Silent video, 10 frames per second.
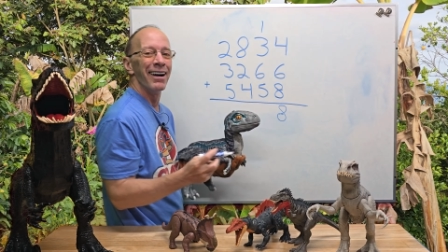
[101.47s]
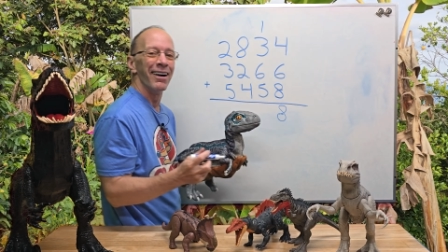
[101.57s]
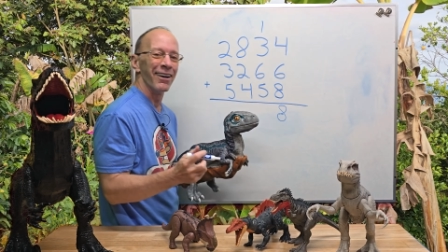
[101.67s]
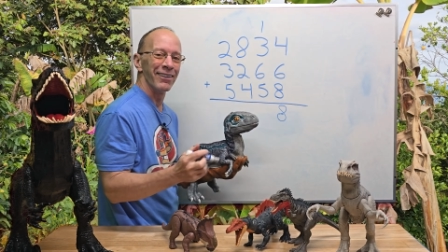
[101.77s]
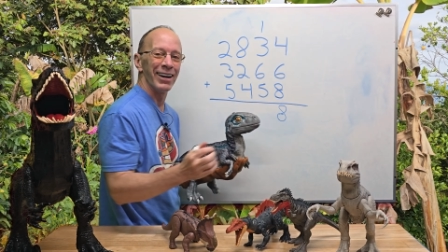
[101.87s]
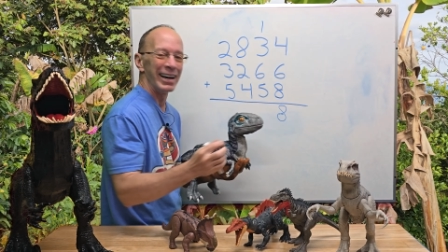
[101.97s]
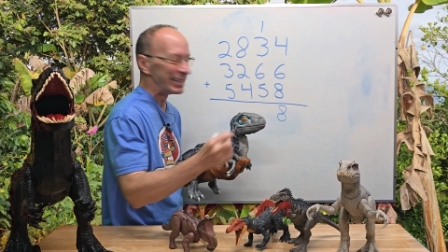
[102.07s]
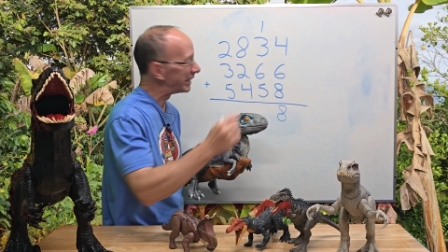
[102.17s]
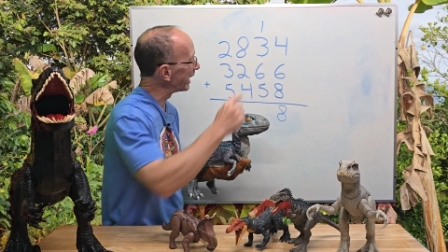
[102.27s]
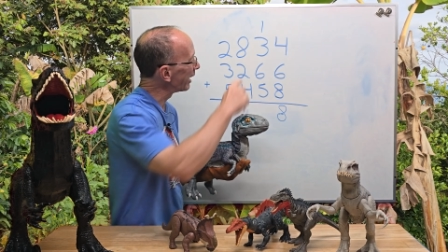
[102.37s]
All right,
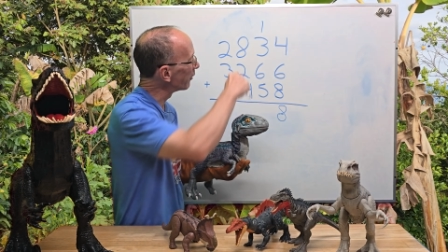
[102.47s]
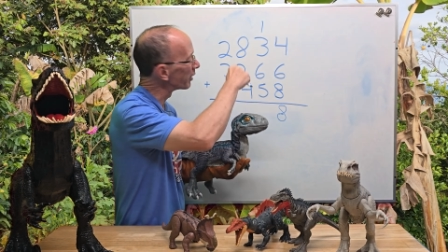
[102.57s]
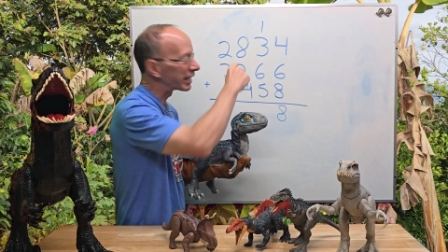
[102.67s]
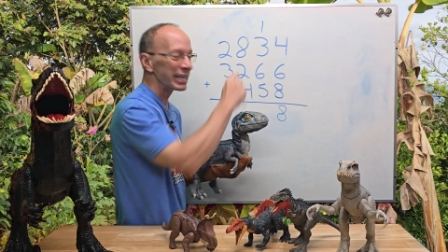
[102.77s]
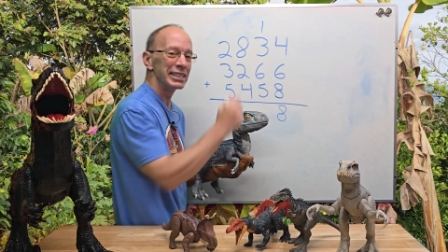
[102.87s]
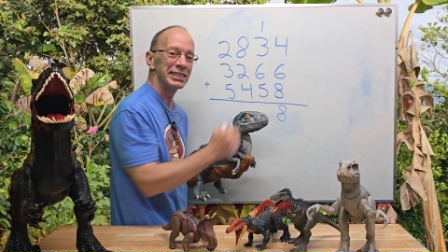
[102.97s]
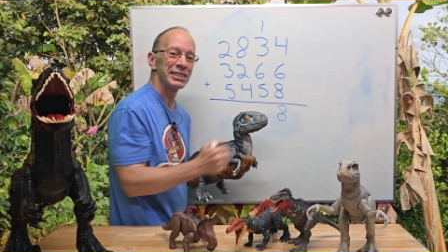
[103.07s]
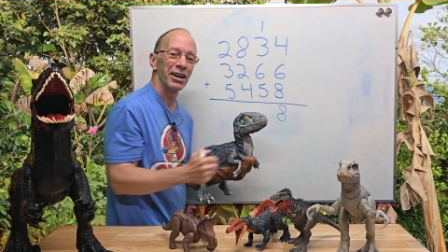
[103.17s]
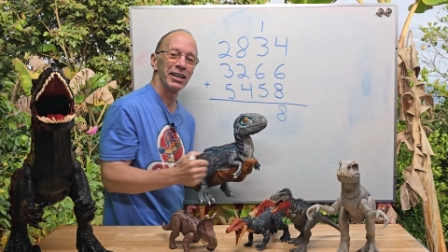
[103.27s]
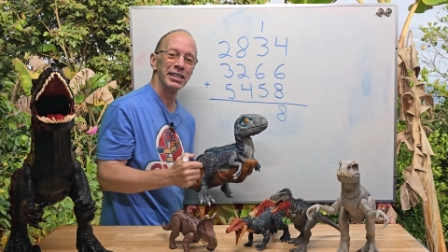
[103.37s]
now we're getting
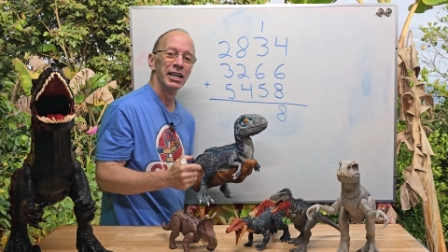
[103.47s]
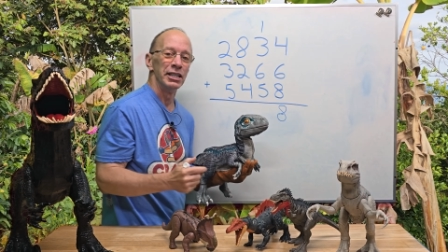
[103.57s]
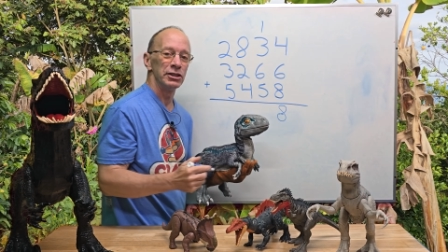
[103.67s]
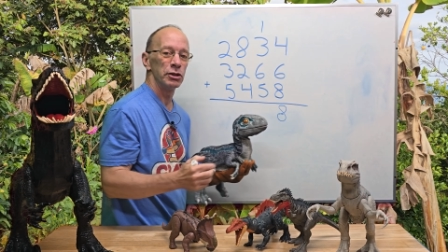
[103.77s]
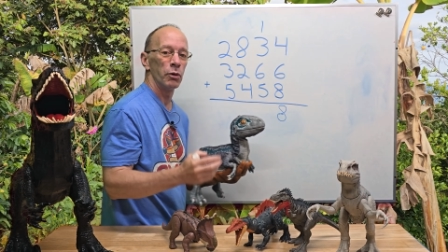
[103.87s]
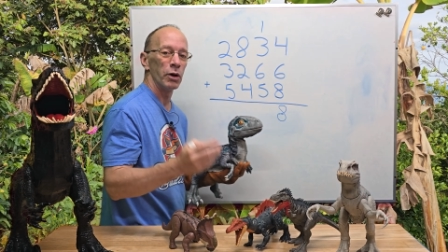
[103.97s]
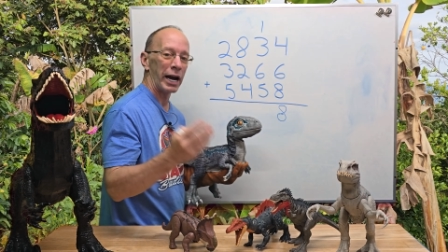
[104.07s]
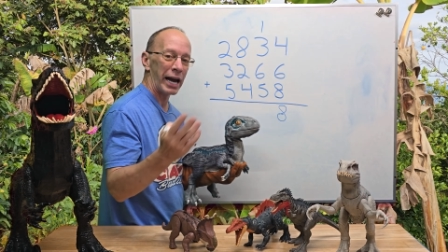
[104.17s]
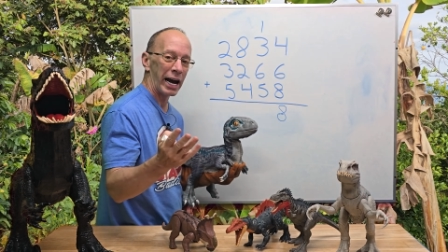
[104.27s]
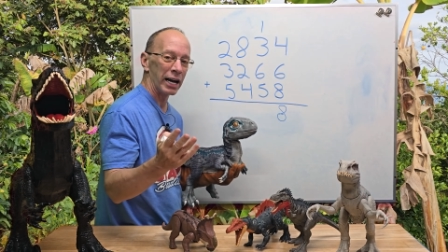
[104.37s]
started to
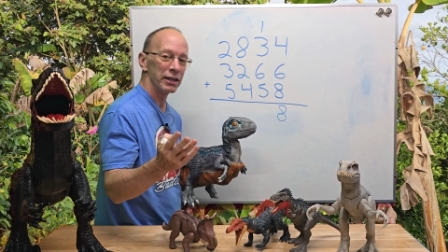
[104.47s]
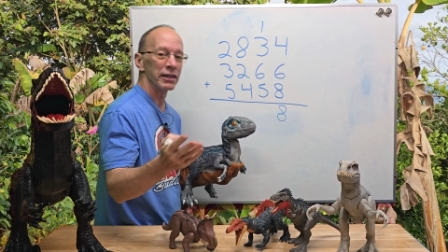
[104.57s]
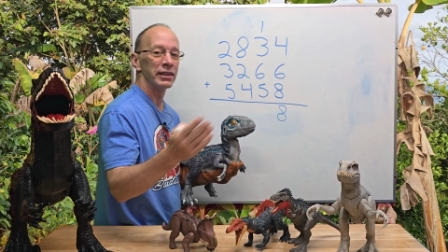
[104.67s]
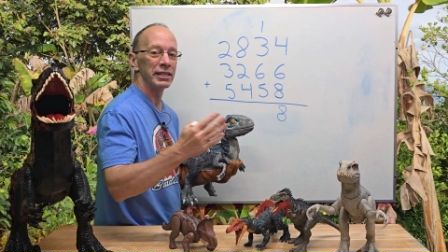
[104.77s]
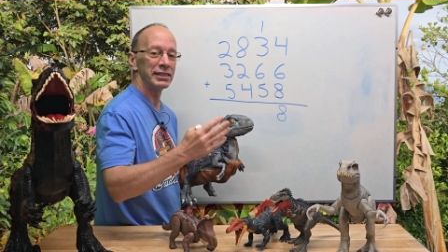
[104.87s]
add the